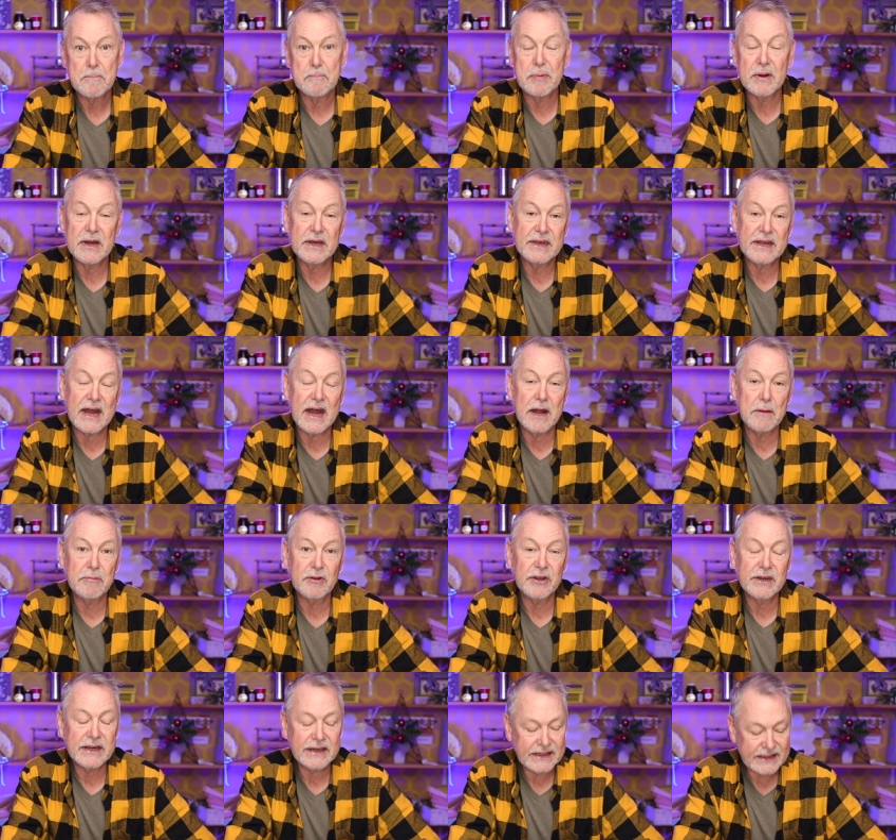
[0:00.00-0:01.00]
But I'm
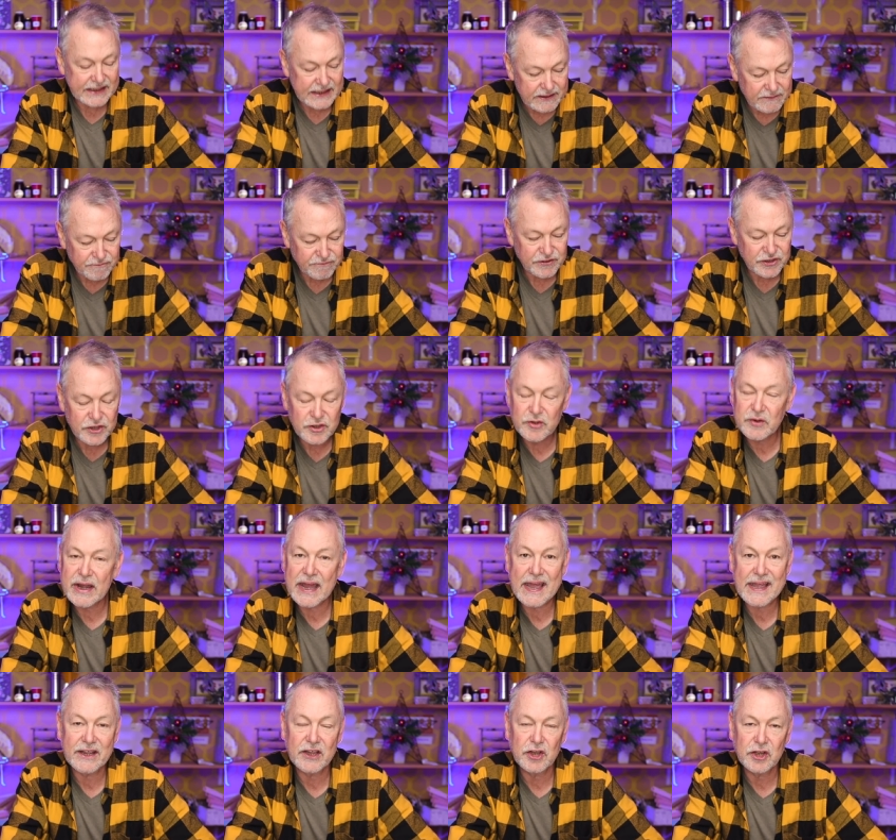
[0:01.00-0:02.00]
gonna give you
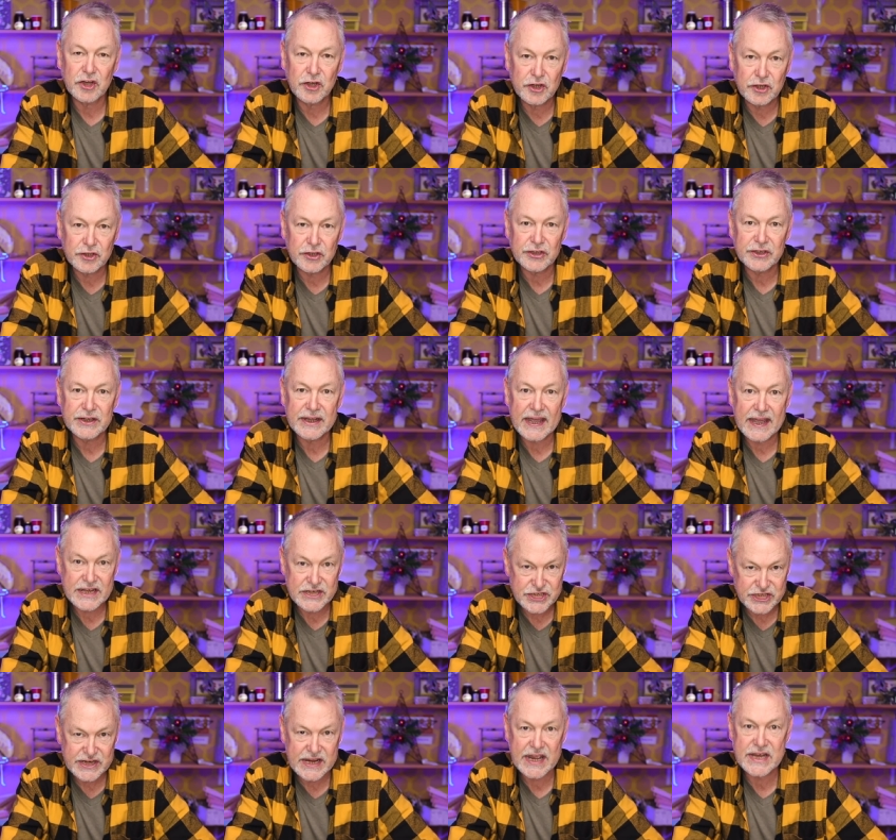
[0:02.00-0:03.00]
a good
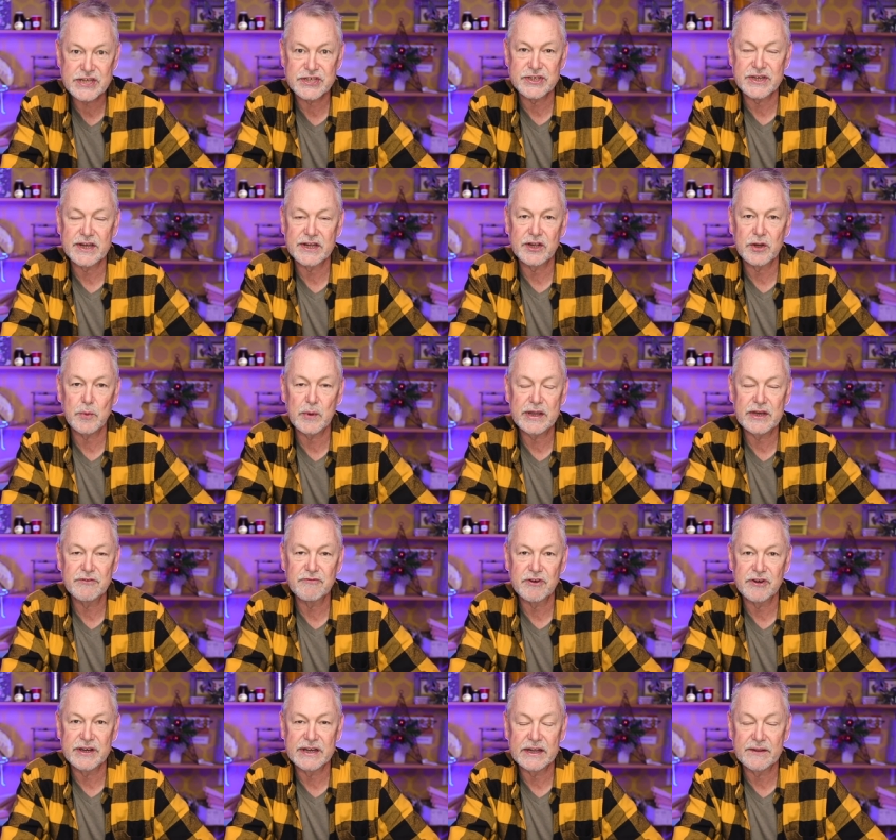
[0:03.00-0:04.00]
education on queen
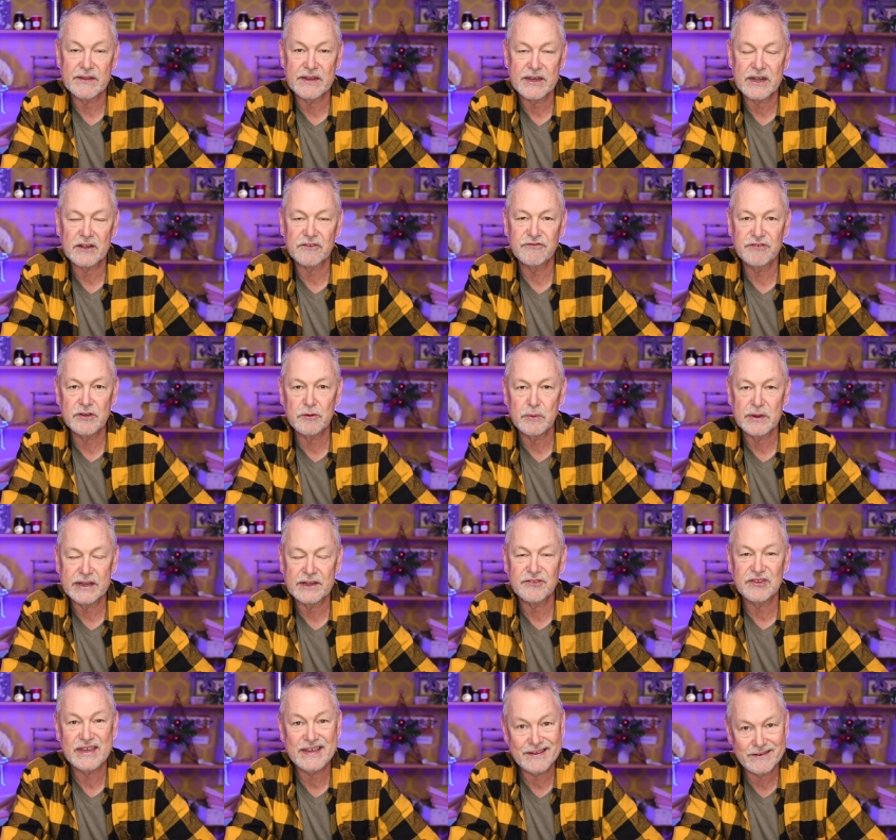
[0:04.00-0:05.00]
rearing in the next few
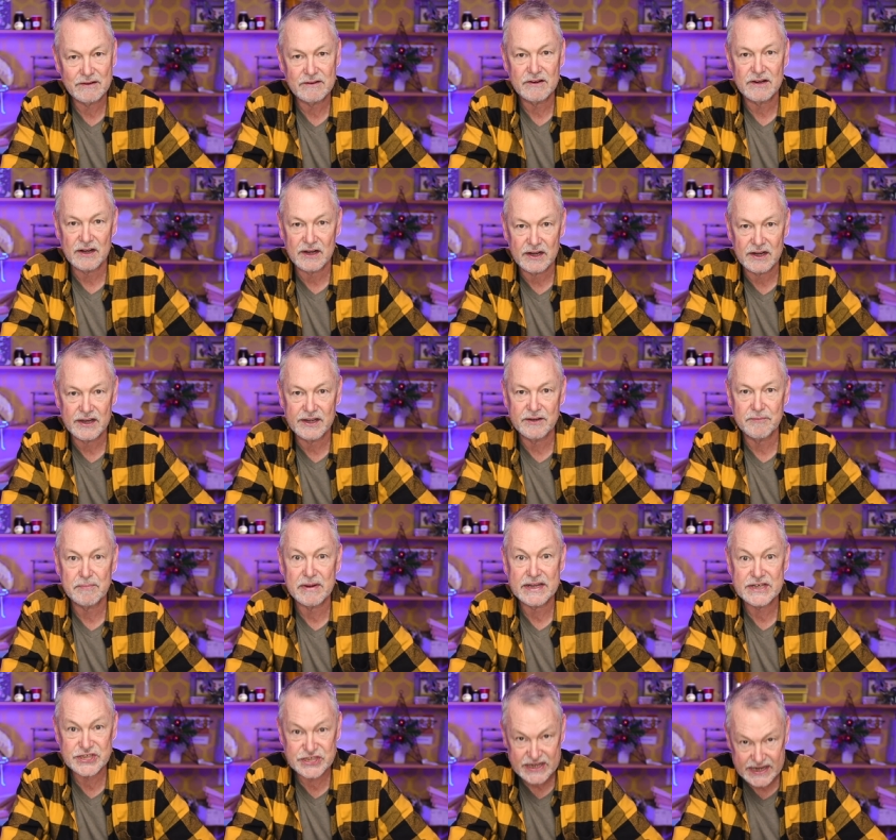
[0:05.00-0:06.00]
weeks here on
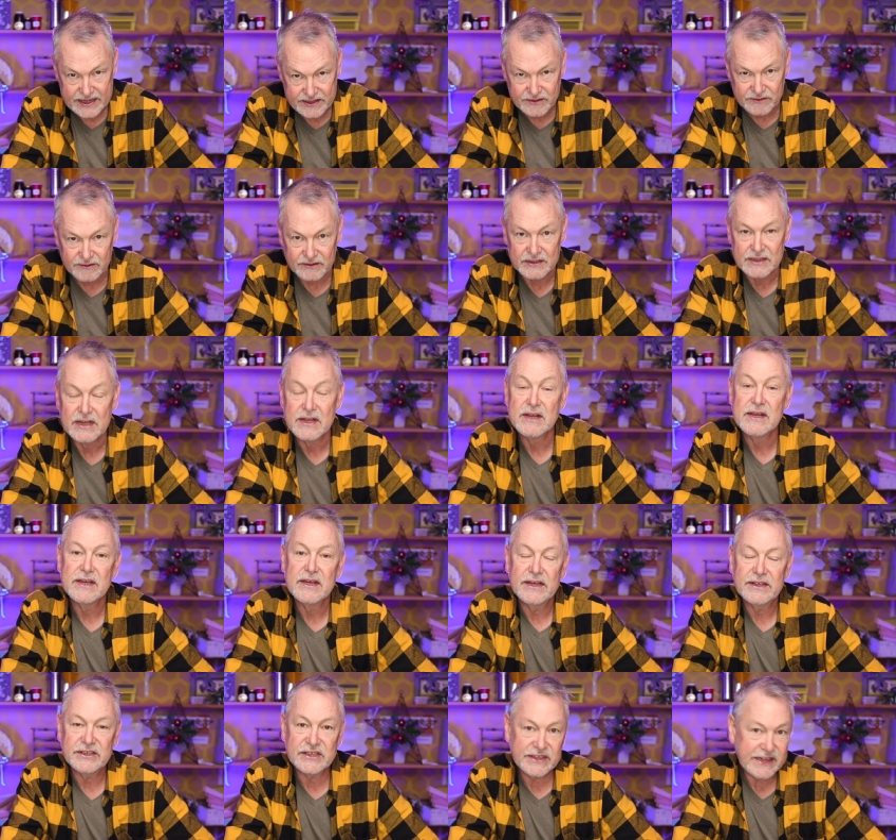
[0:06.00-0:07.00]
my channel.
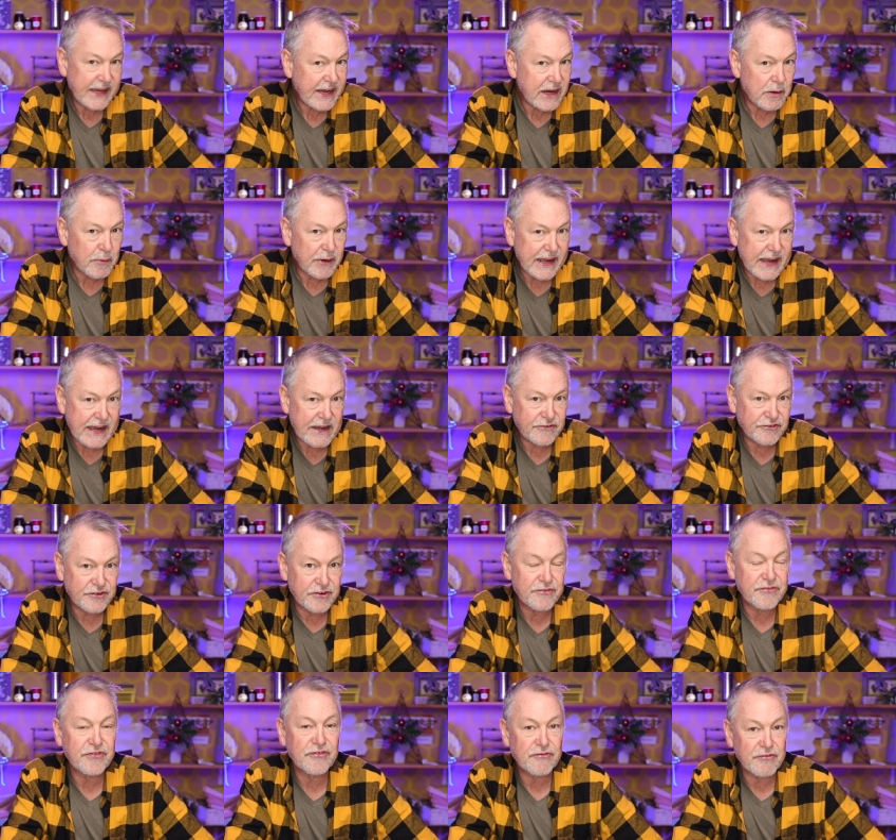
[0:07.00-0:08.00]
Today I wanna
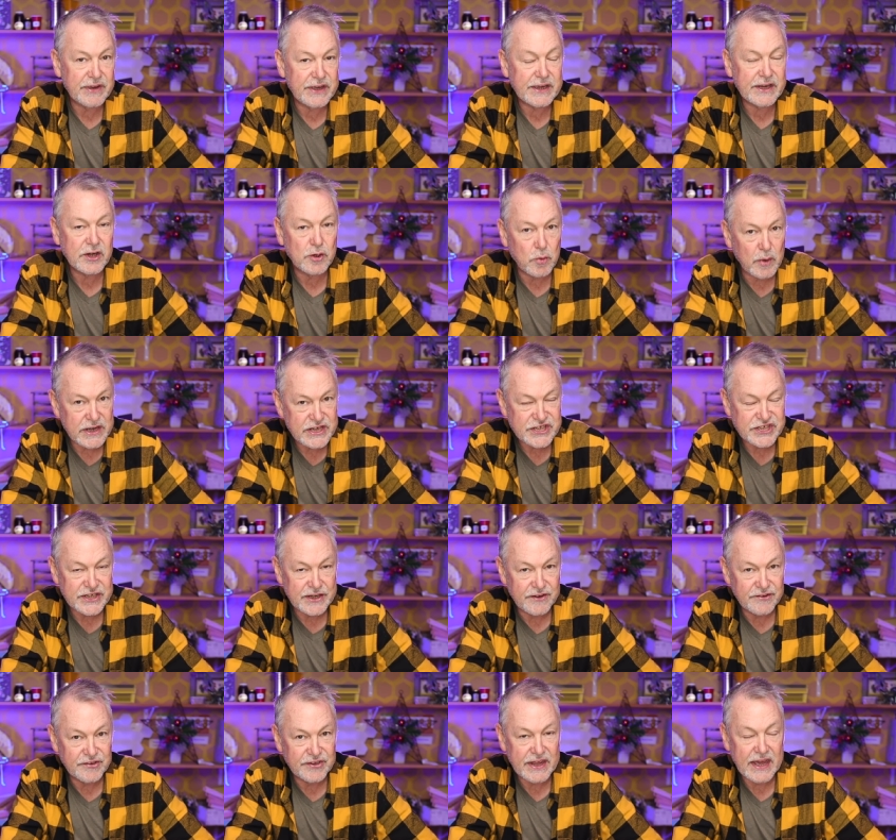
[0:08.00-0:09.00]
answer three
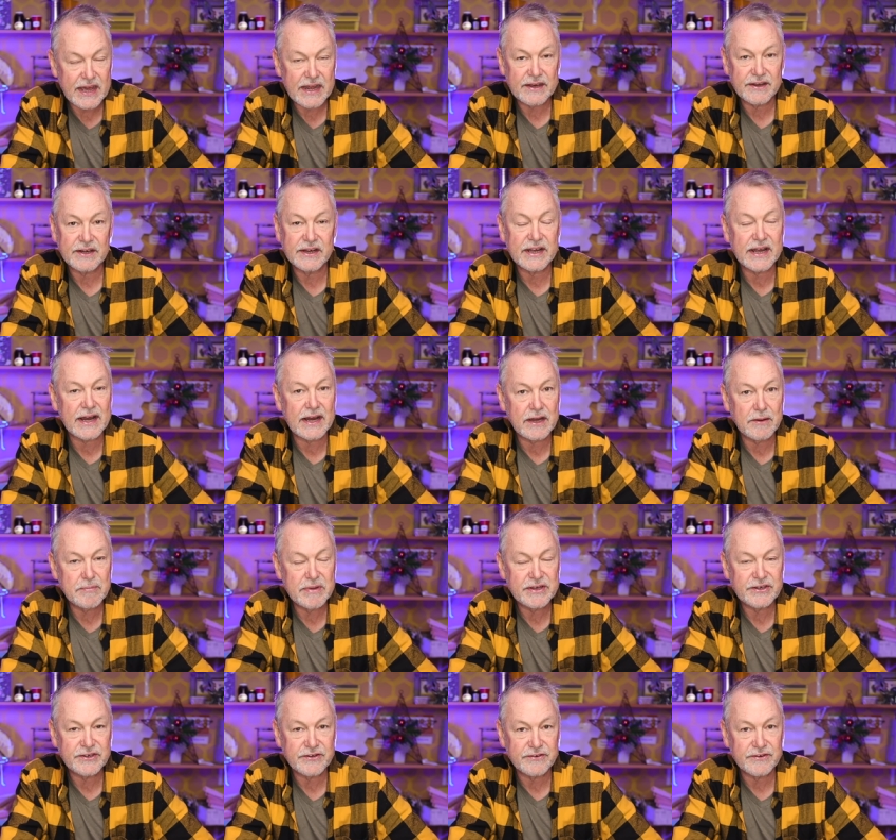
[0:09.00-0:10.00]
questions that
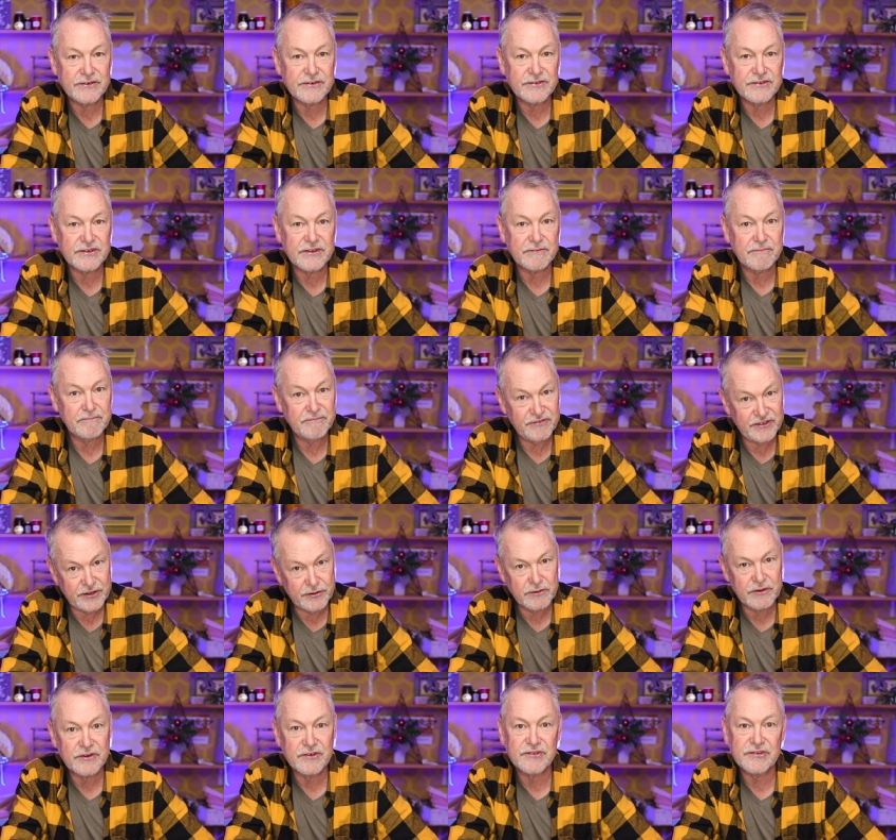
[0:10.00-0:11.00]
commenters,
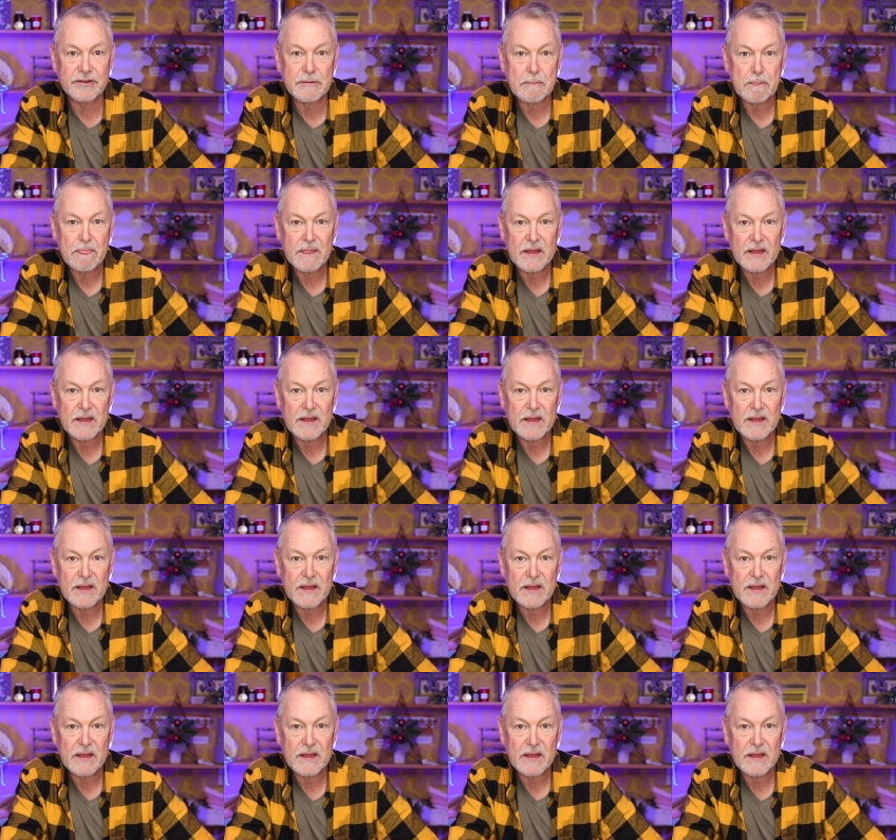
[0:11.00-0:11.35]
viewers